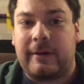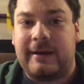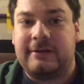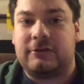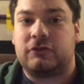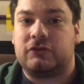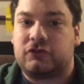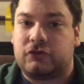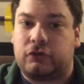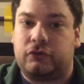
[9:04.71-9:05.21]

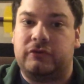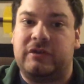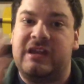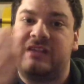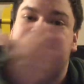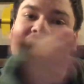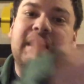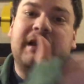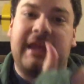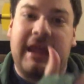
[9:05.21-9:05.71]
Rangers
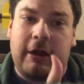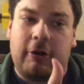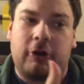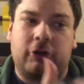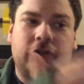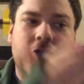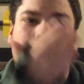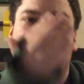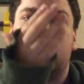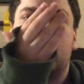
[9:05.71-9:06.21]
creates a
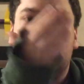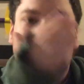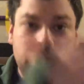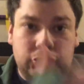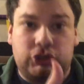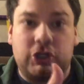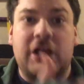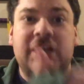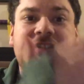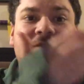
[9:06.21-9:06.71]
character
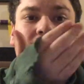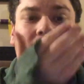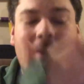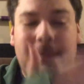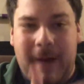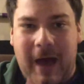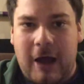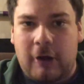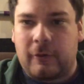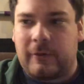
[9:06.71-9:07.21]
just for the
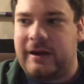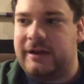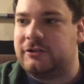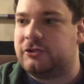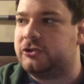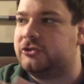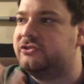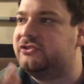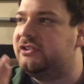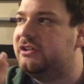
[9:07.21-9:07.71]
Power
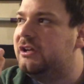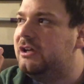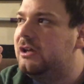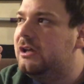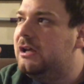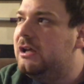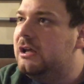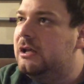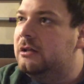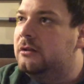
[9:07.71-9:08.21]
Rangers.
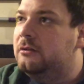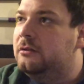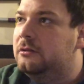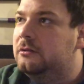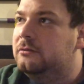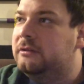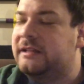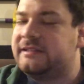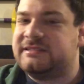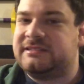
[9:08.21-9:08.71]

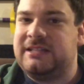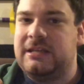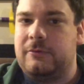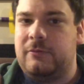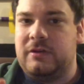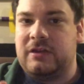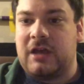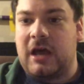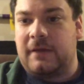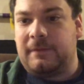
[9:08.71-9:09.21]
Let's see,
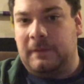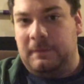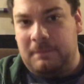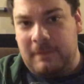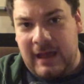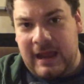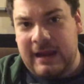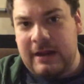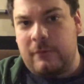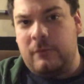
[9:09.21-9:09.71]
we got the
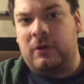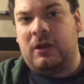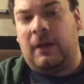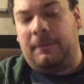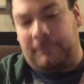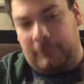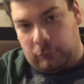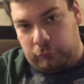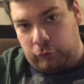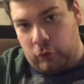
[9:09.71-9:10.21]
Knight, we
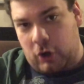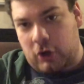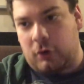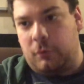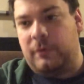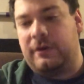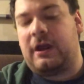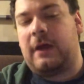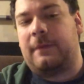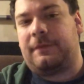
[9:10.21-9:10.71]
got the Rook,
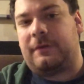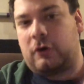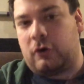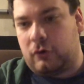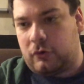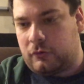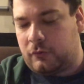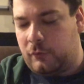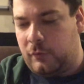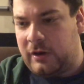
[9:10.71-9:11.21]
we got
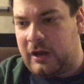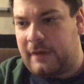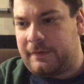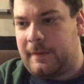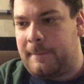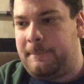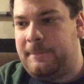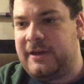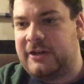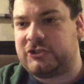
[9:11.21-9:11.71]

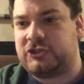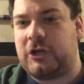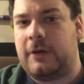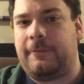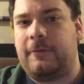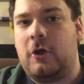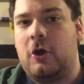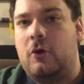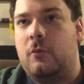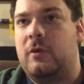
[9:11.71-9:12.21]
the
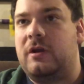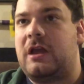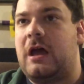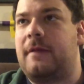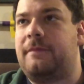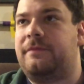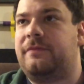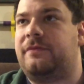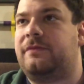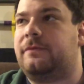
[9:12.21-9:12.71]
Bishop, we
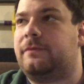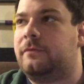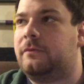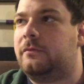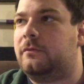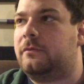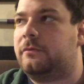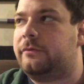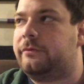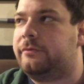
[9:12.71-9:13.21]
got
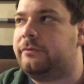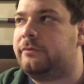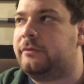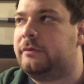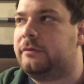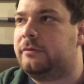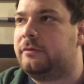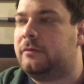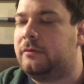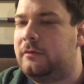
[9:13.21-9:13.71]

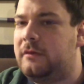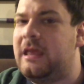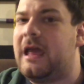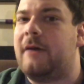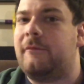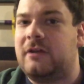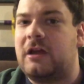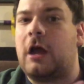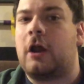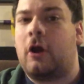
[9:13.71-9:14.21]

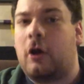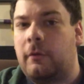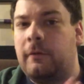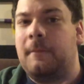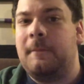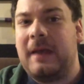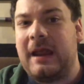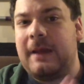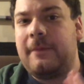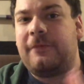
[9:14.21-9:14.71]
the
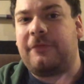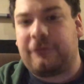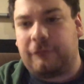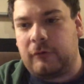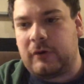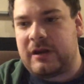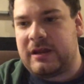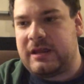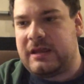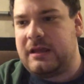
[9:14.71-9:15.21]
main
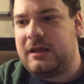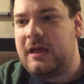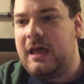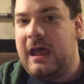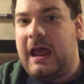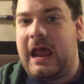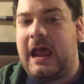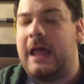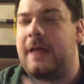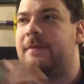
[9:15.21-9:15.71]
three,
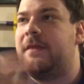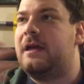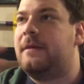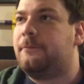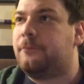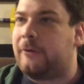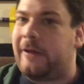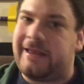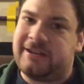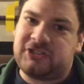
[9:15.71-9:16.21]
and then
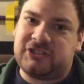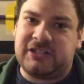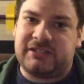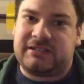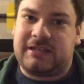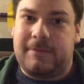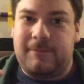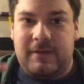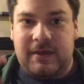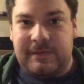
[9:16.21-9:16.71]
Precious
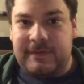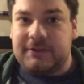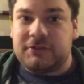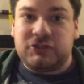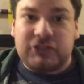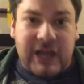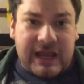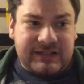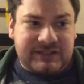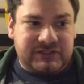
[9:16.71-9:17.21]
can be the
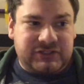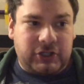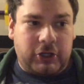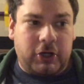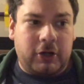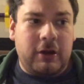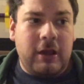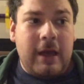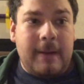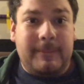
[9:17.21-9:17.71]

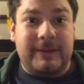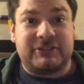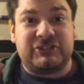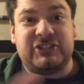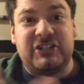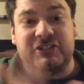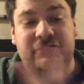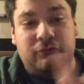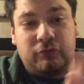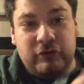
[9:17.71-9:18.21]
Jester,
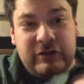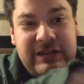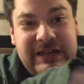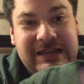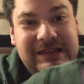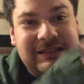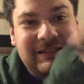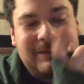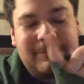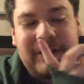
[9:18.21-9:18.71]

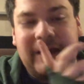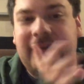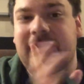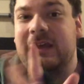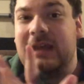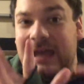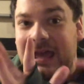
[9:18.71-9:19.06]
but